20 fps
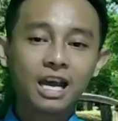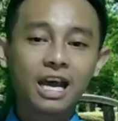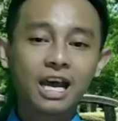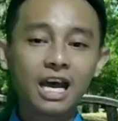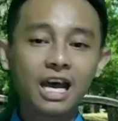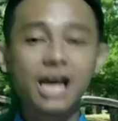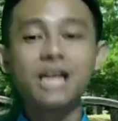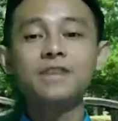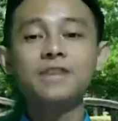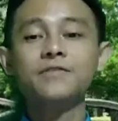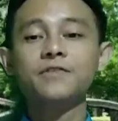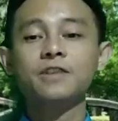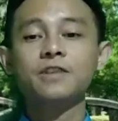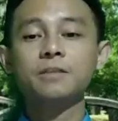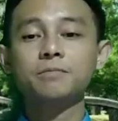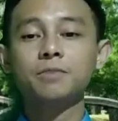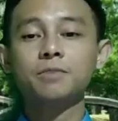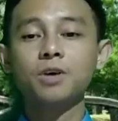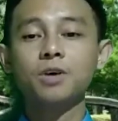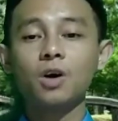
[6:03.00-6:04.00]

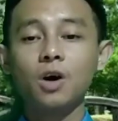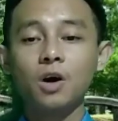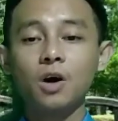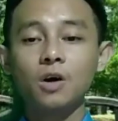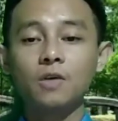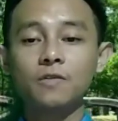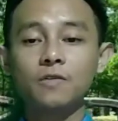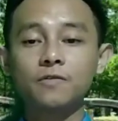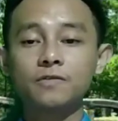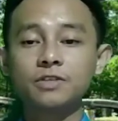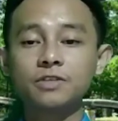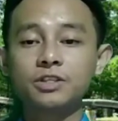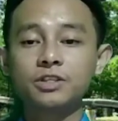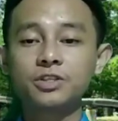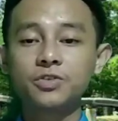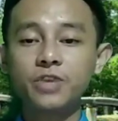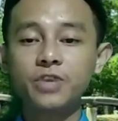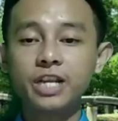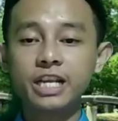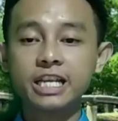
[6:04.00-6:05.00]
Adverb of
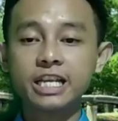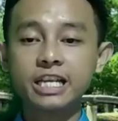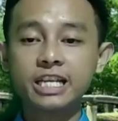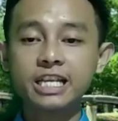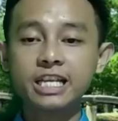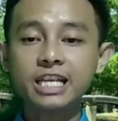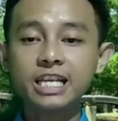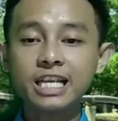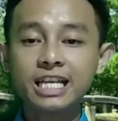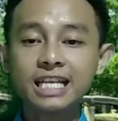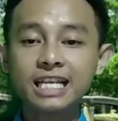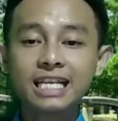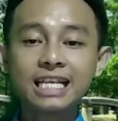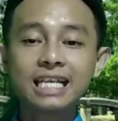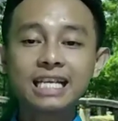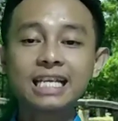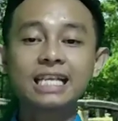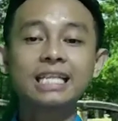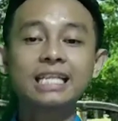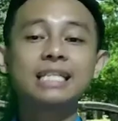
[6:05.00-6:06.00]
degree
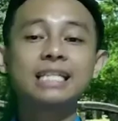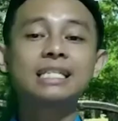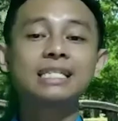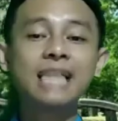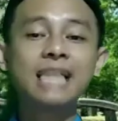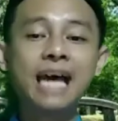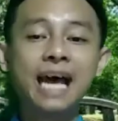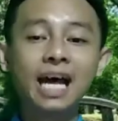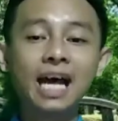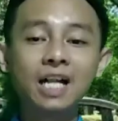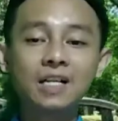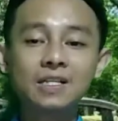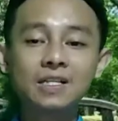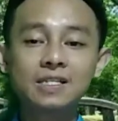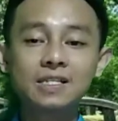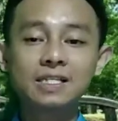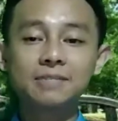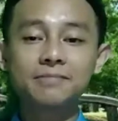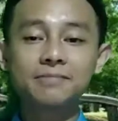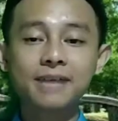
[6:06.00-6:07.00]

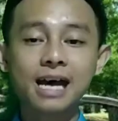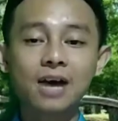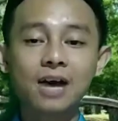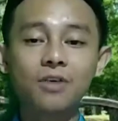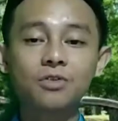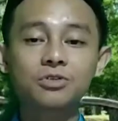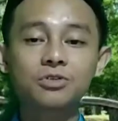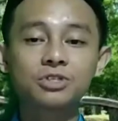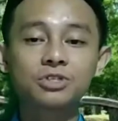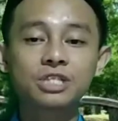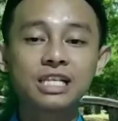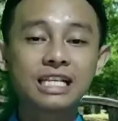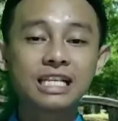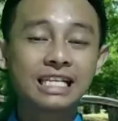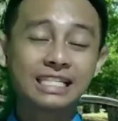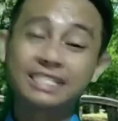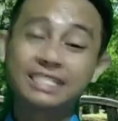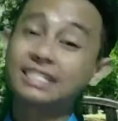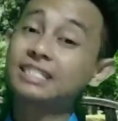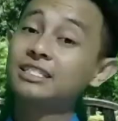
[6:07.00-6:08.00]
tells about
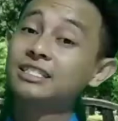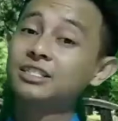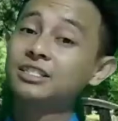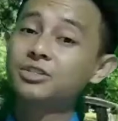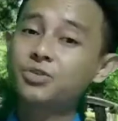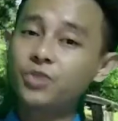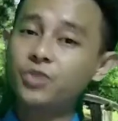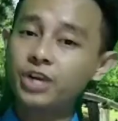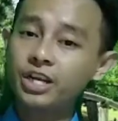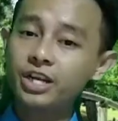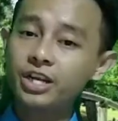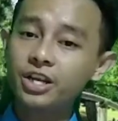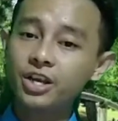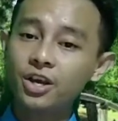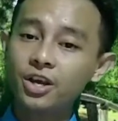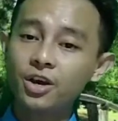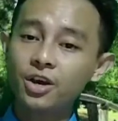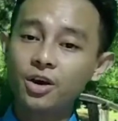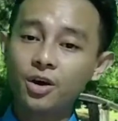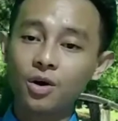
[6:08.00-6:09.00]
the degree
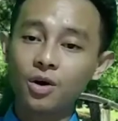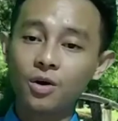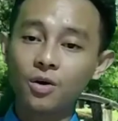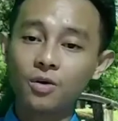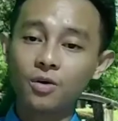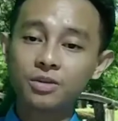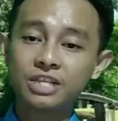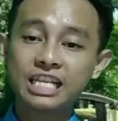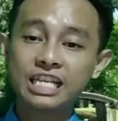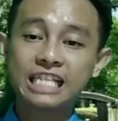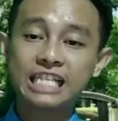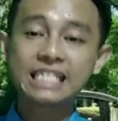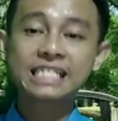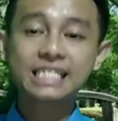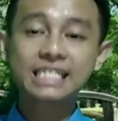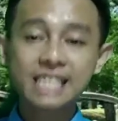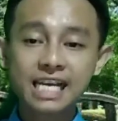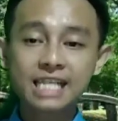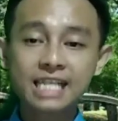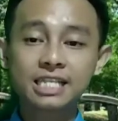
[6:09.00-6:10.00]
or the
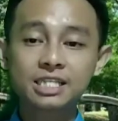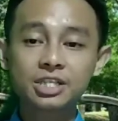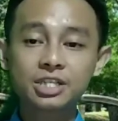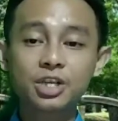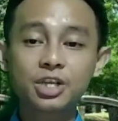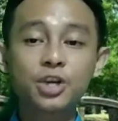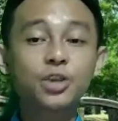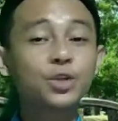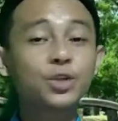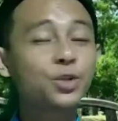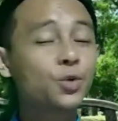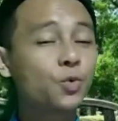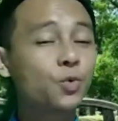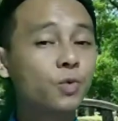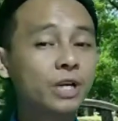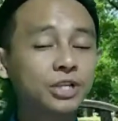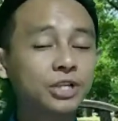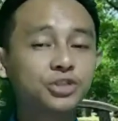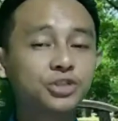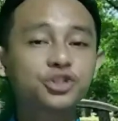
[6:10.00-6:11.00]
extent to
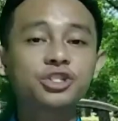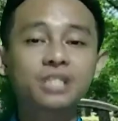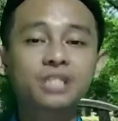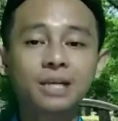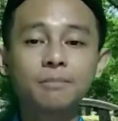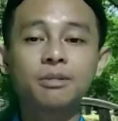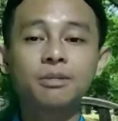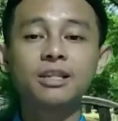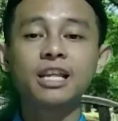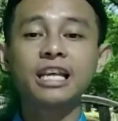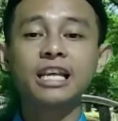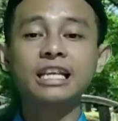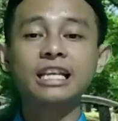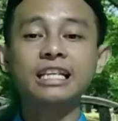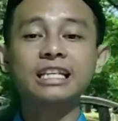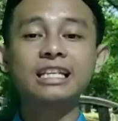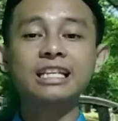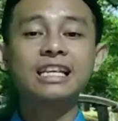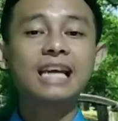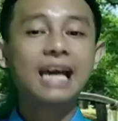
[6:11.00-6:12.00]
which
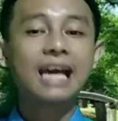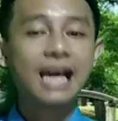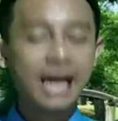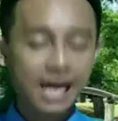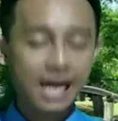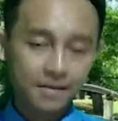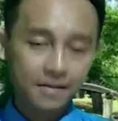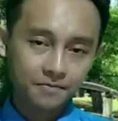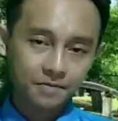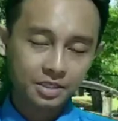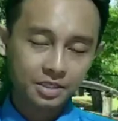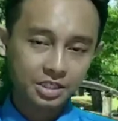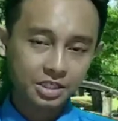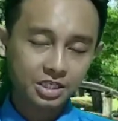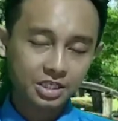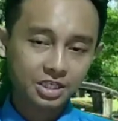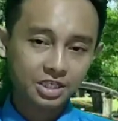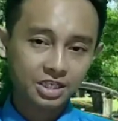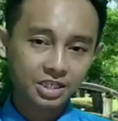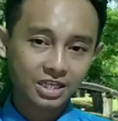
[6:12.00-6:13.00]
something
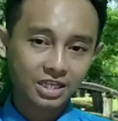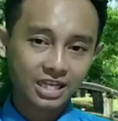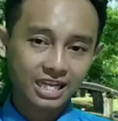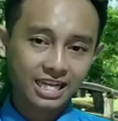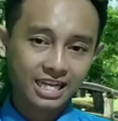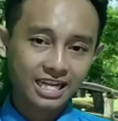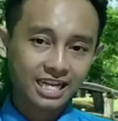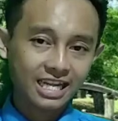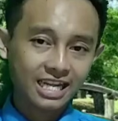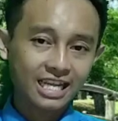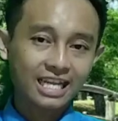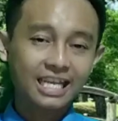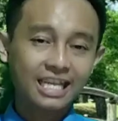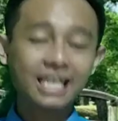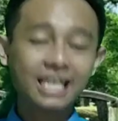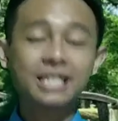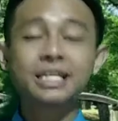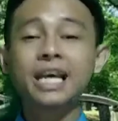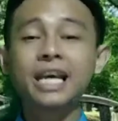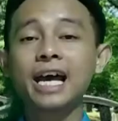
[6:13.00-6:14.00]
happens.
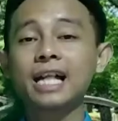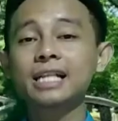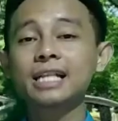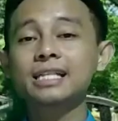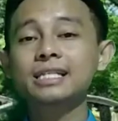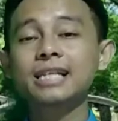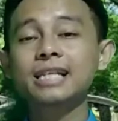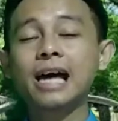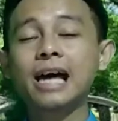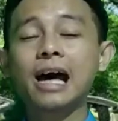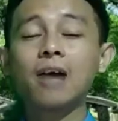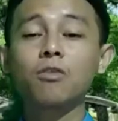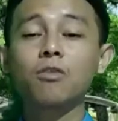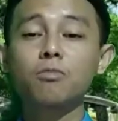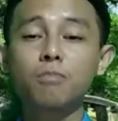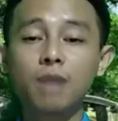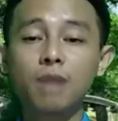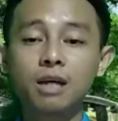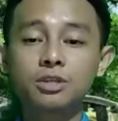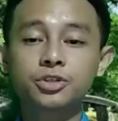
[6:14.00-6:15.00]
It tells how
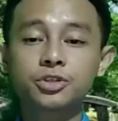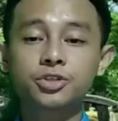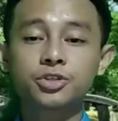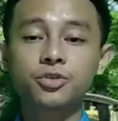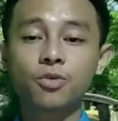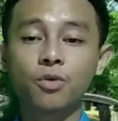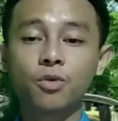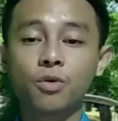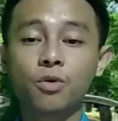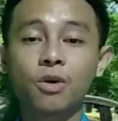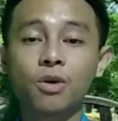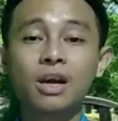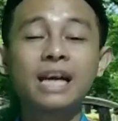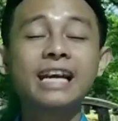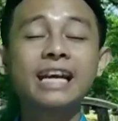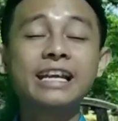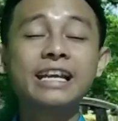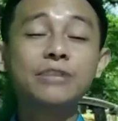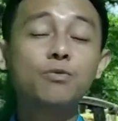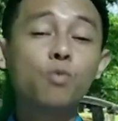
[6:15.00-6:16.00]
much or
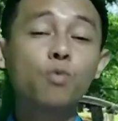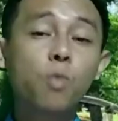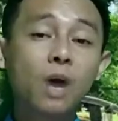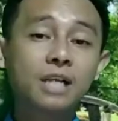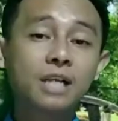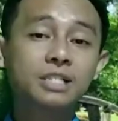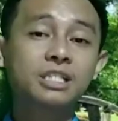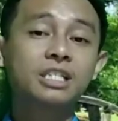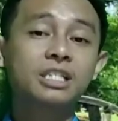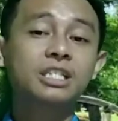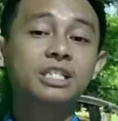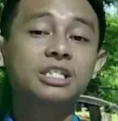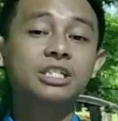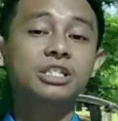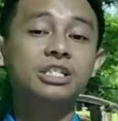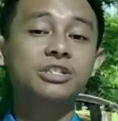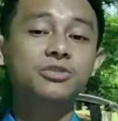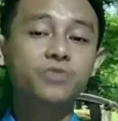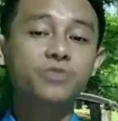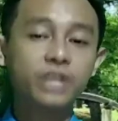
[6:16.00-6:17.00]
in what
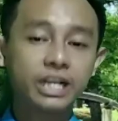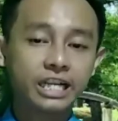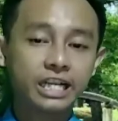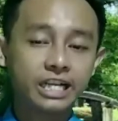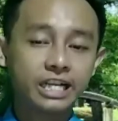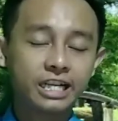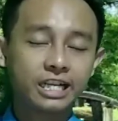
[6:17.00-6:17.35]
degree.